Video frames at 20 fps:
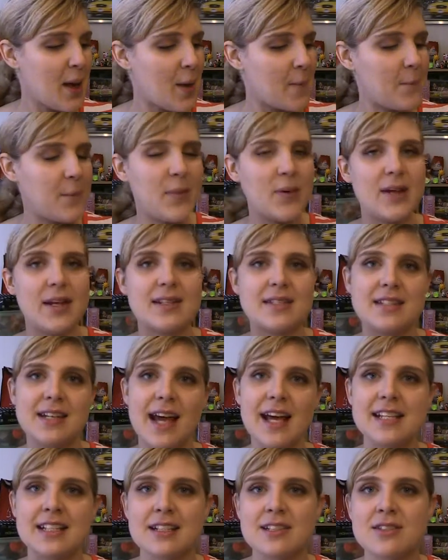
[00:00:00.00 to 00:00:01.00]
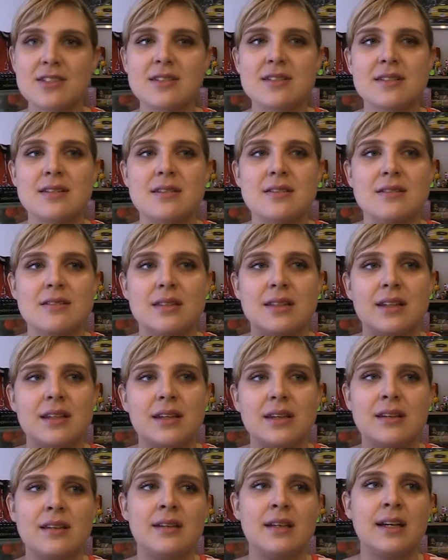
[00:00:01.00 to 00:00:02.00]
But it's nice because
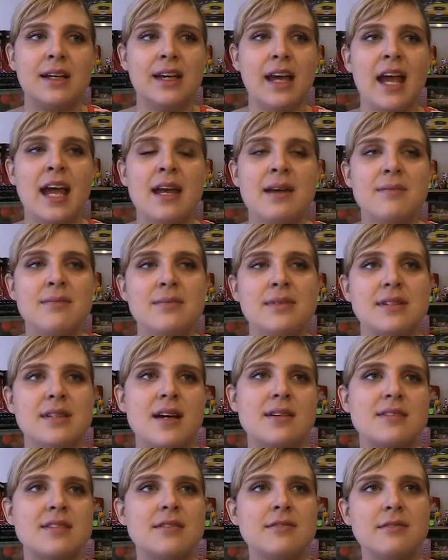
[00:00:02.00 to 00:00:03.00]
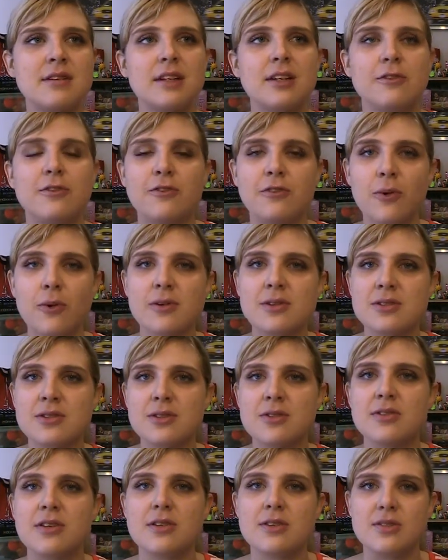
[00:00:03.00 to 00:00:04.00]
the game doesn't really force
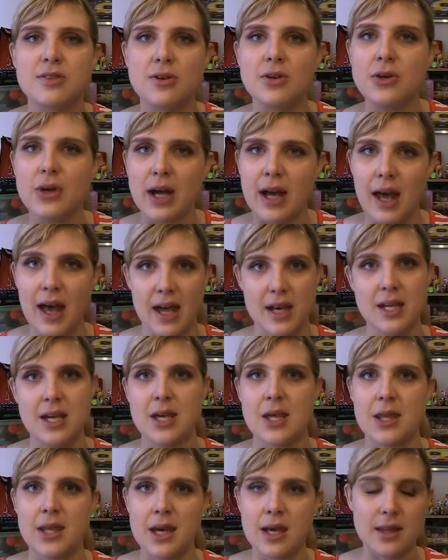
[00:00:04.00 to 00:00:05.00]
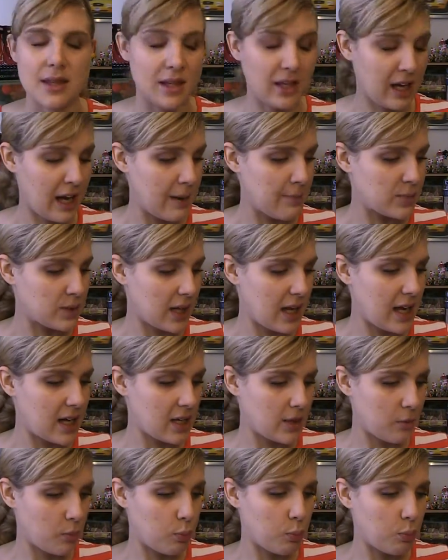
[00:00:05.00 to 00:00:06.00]
you to do anything. The game's
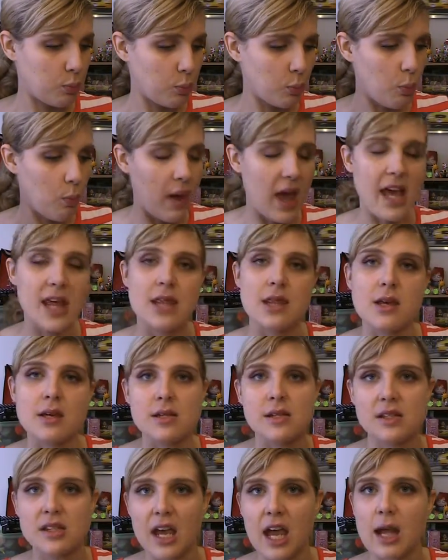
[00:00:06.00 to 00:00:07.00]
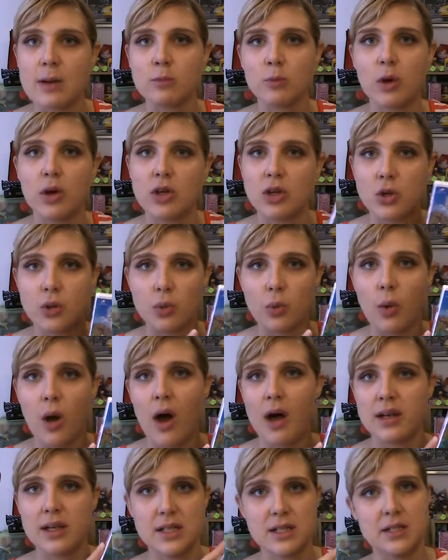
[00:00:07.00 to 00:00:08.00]
like, make this game what you
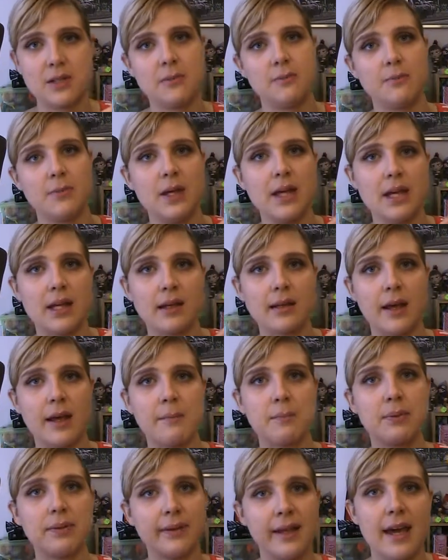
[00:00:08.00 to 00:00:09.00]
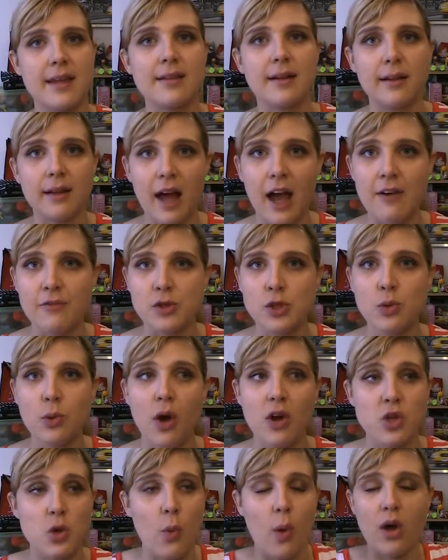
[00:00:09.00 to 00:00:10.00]
want it to be. Like, play the lives you
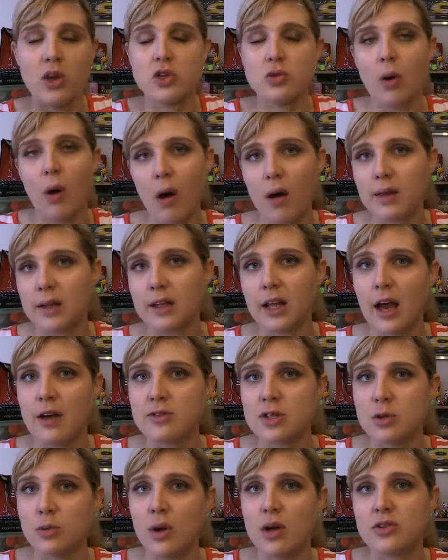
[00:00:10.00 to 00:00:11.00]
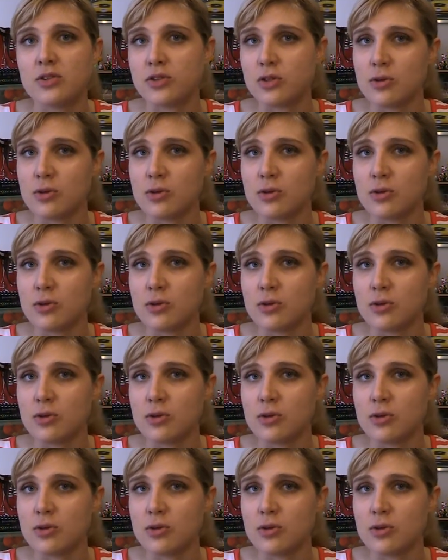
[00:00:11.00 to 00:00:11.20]
want. You want to do all the lives at once?